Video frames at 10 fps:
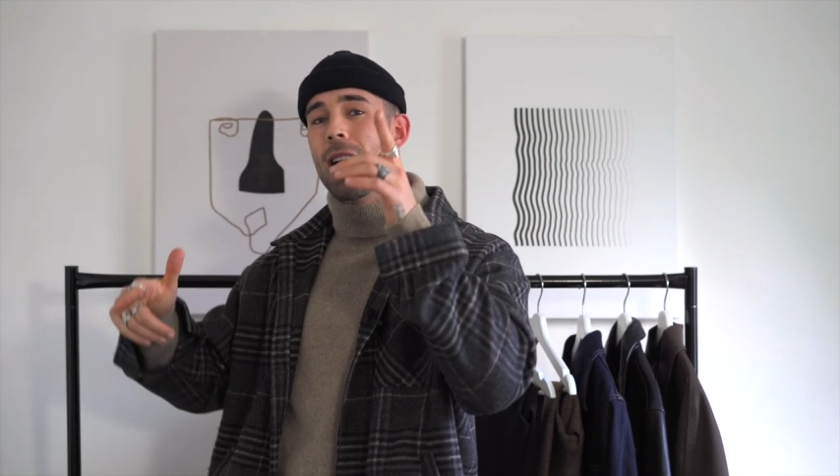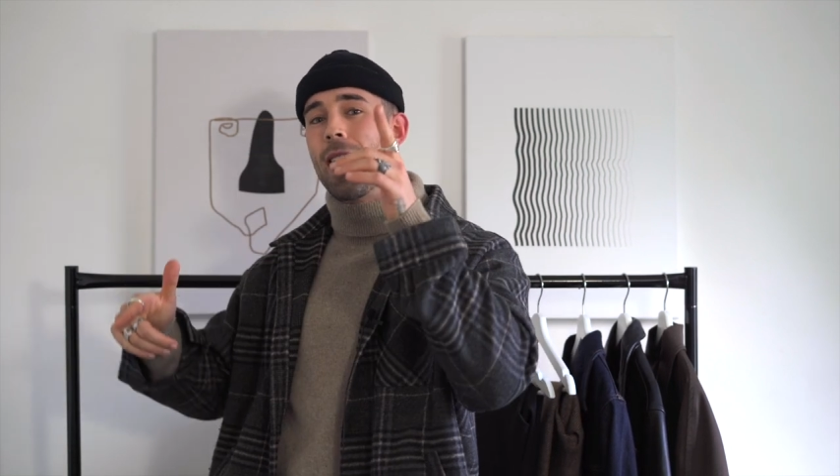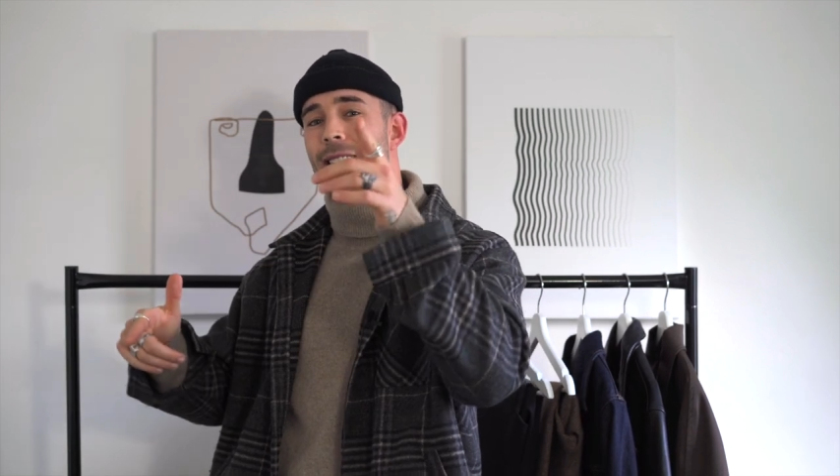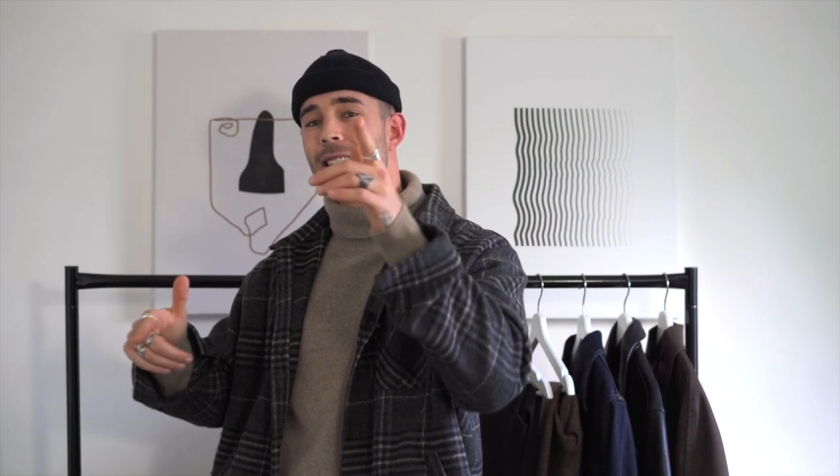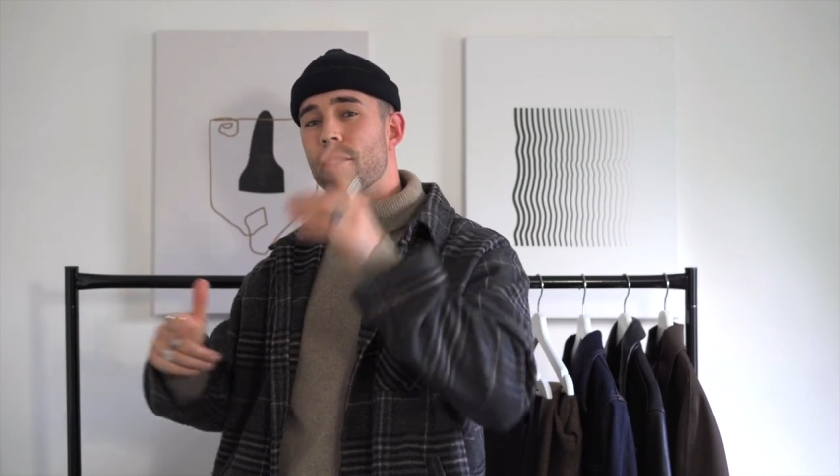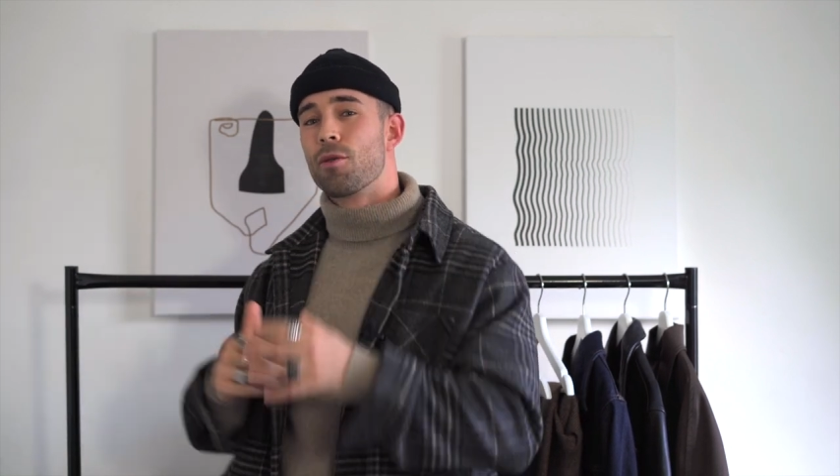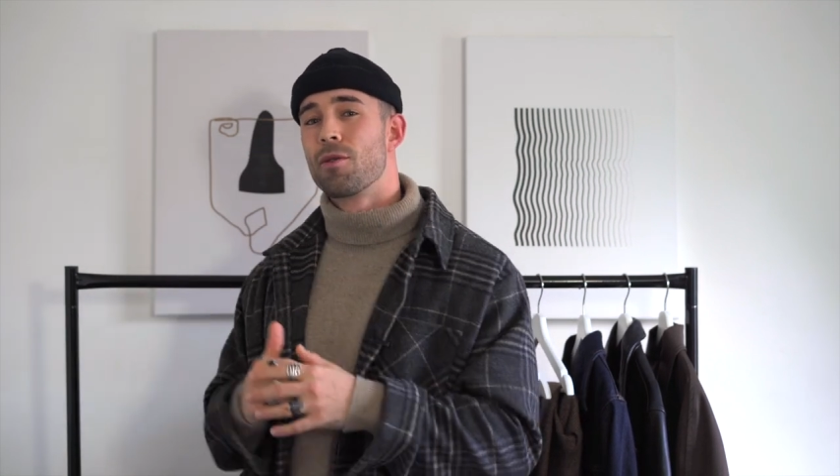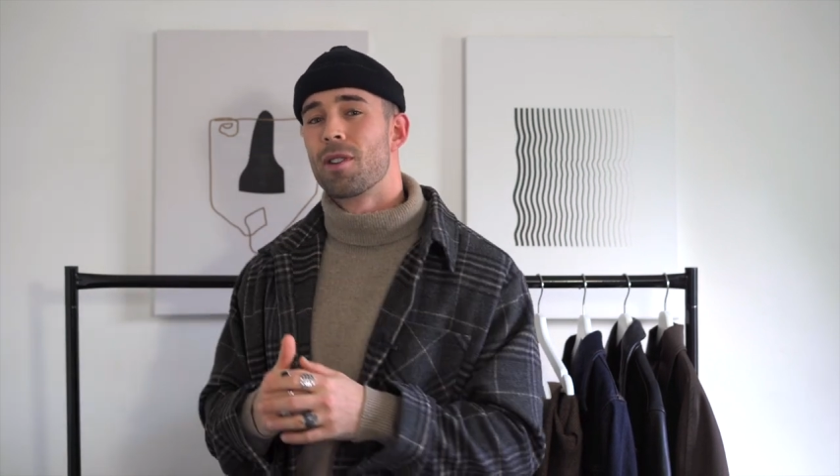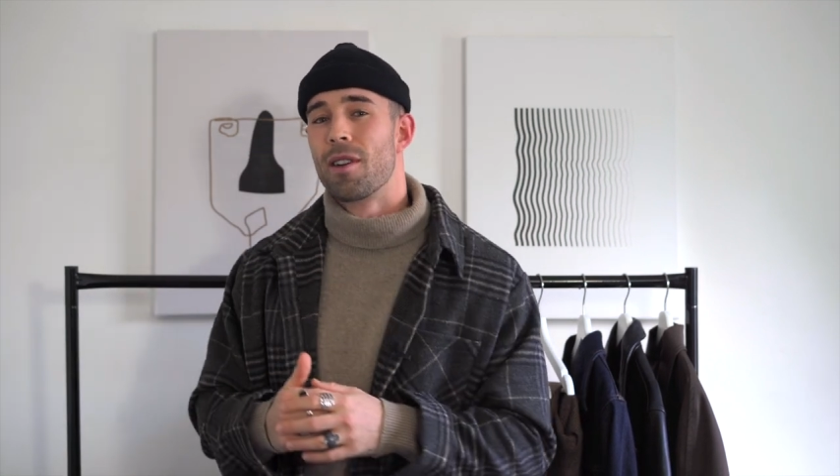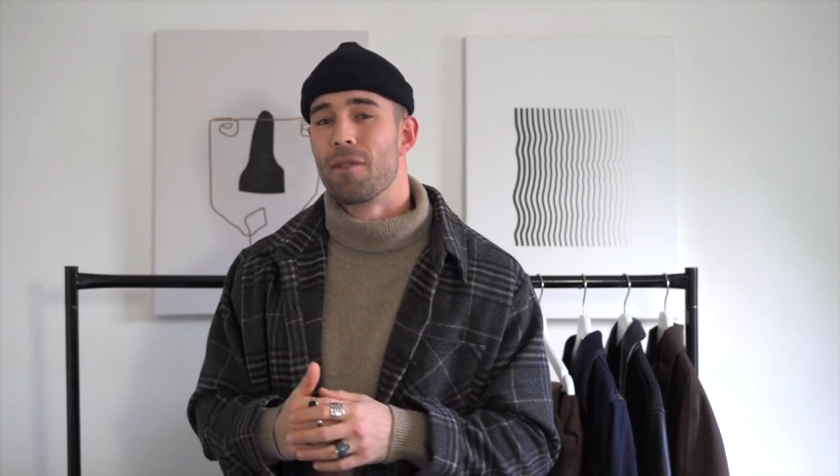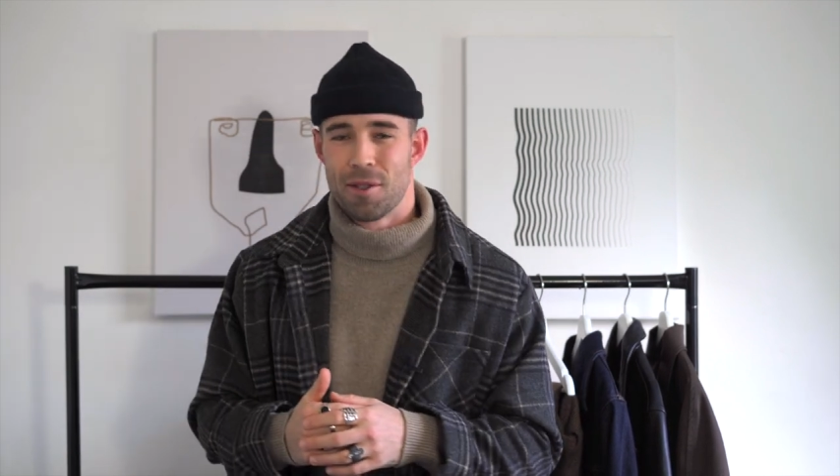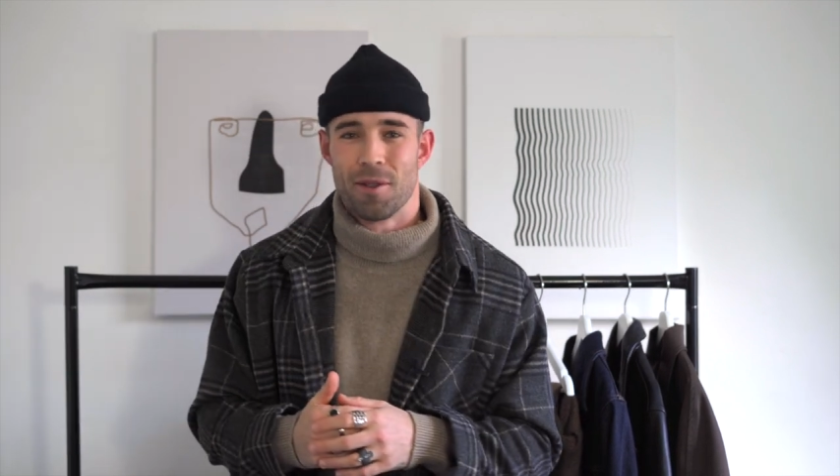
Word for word: essentials for